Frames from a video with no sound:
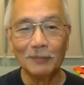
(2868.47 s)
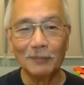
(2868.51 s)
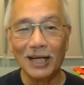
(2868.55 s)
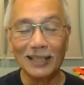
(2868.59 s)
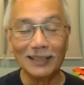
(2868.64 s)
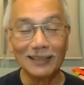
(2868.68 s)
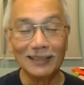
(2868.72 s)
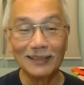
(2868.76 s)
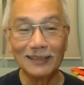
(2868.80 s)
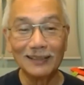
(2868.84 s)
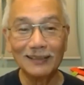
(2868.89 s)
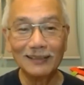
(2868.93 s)

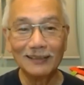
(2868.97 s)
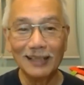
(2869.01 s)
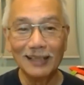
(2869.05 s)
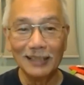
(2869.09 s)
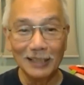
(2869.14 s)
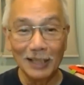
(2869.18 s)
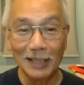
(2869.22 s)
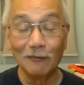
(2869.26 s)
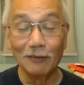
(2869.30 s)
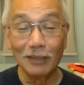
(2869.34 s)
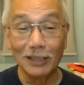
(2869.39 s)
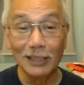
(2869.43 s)
but
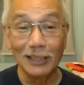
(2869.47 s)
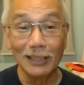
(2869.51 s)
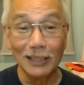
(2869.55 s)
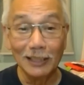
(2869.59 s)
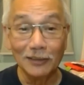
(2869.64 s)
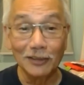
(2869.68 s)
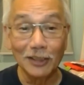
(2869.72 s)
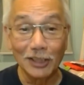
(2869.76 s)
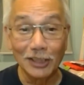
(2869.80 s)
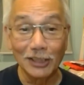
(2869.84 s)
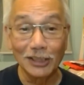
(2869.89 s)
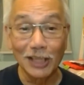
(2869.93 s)
it never
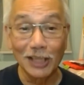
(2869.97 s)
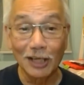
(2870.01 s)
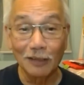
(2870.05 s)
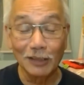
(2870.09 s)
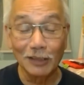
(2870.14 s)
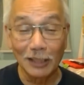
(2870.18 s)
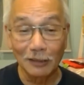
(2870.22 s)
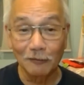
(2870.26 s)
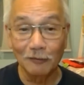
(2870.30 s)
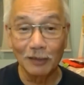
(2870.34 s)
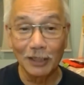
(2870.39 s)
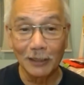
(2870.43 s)
really turns
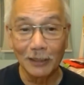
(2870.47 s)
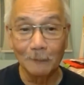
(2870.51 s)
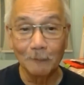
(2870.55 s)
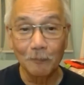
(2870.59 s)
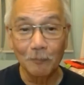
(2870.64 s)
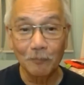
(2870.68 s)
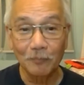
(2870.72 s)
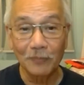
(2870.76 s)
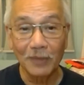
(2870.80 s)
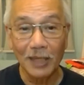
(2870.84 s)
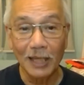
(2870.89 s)
out that way.